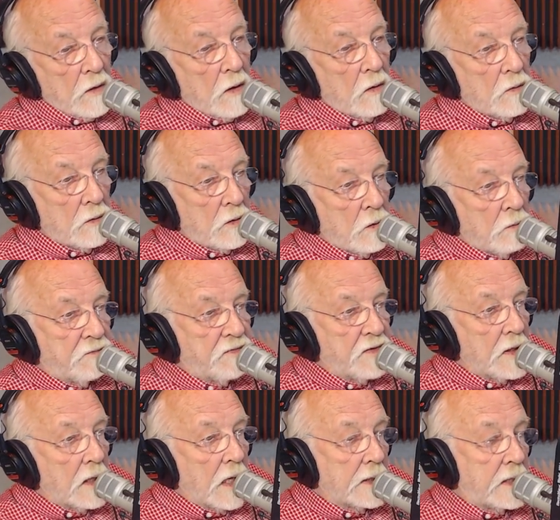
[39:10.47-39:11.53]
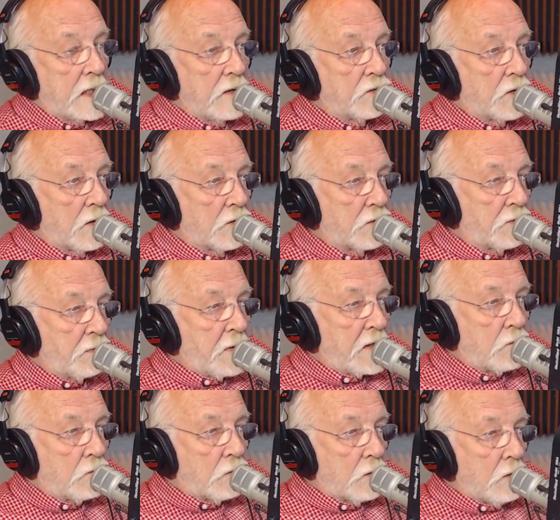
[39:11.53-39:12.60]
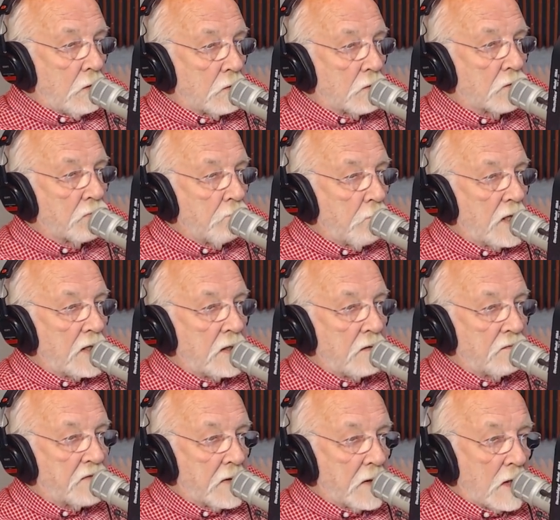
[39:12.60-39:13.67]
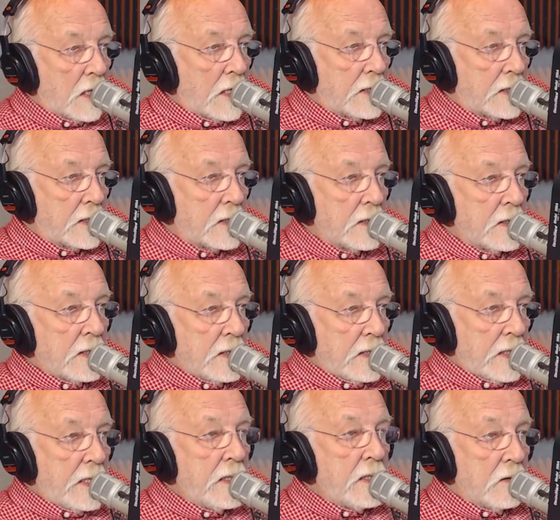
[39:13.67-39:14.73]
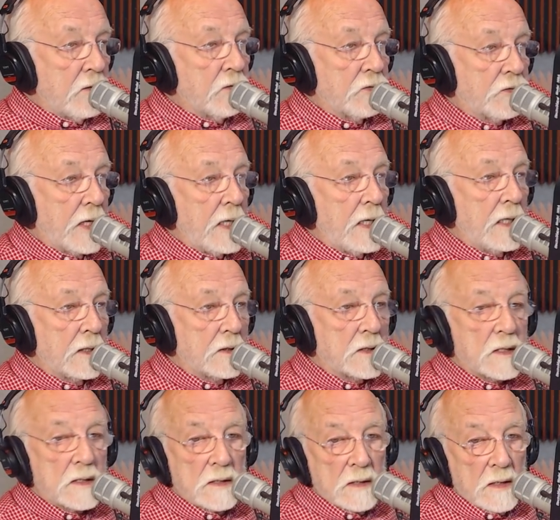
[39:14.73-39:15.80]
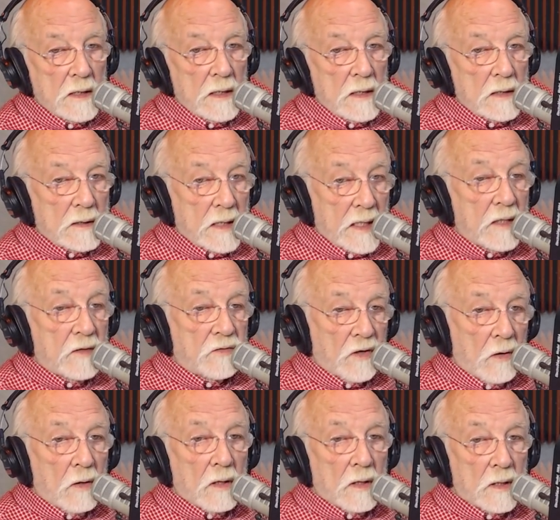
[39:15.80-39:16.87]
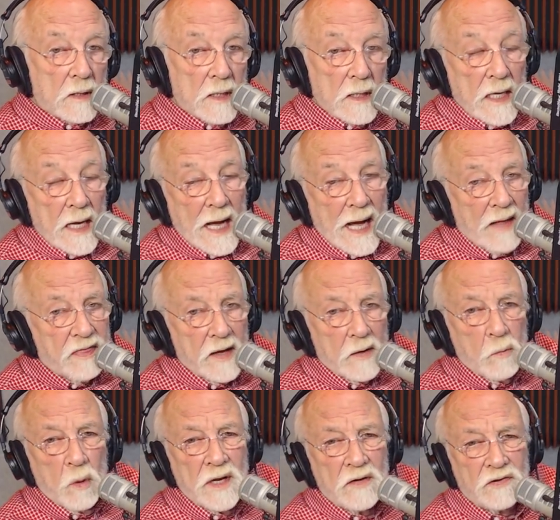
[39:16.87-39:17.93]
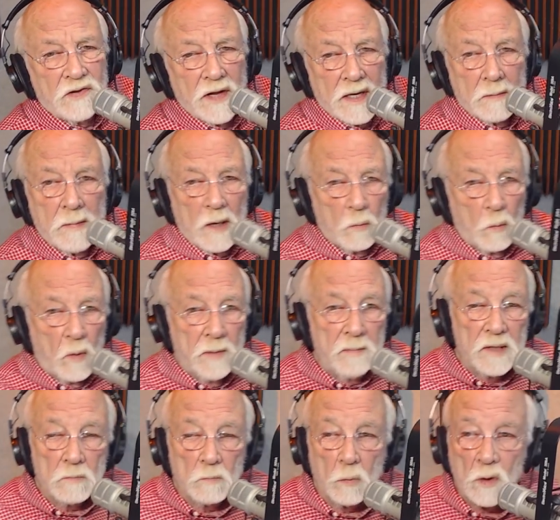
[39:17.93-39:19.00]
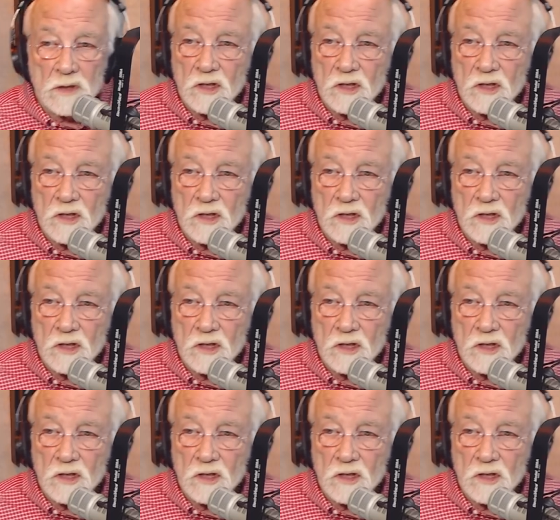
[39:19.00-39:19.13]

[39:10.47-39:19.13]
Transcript: know, you feel like he's going to speak truth, but you feel like he understands that it's hard. I think what he said about women was